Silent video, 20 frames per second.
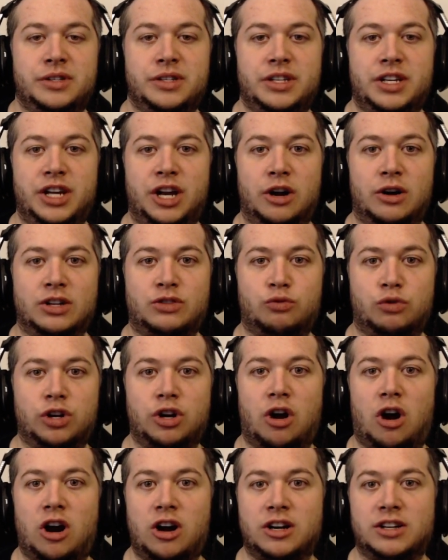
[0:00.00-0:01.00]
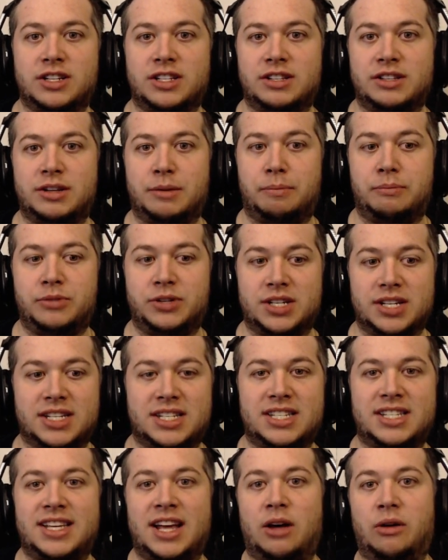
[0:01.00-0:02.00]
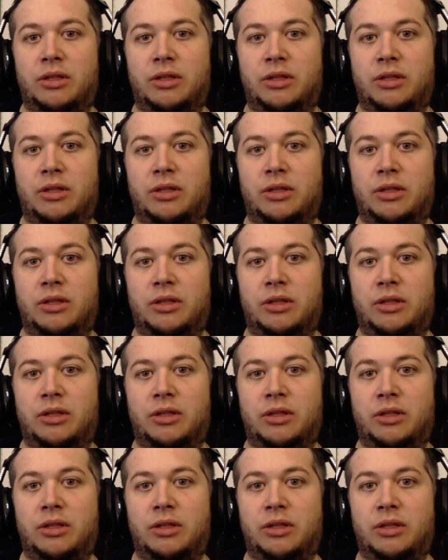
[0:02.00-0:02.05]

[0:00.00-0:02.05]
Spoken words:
You know, it's really hard to sell